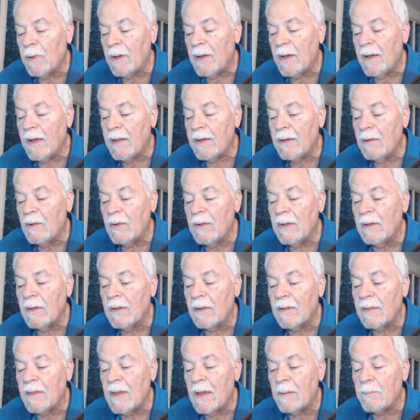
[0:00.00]
but
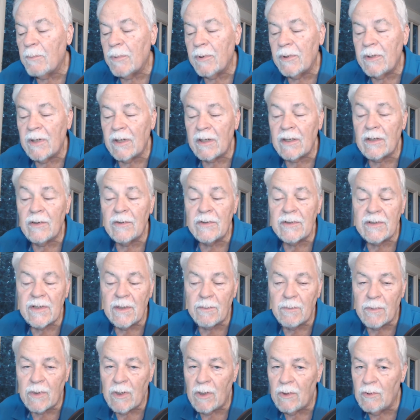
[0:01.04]
that particular
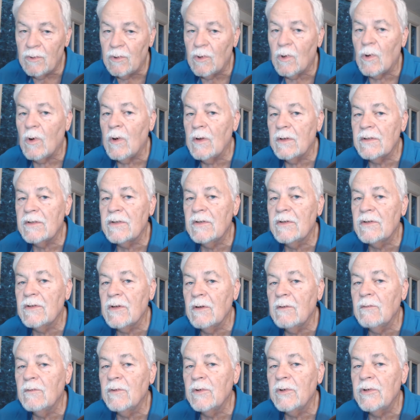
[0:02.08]
zip code crosses
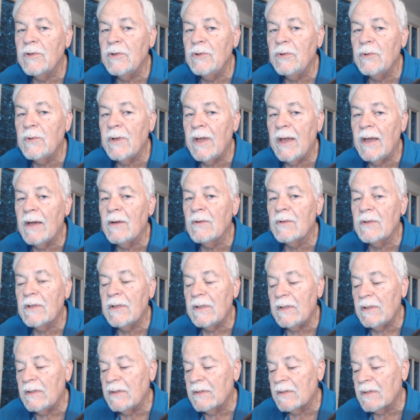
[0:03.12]
over 2
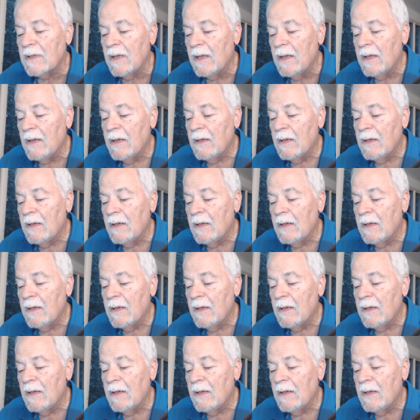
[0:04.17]
counties.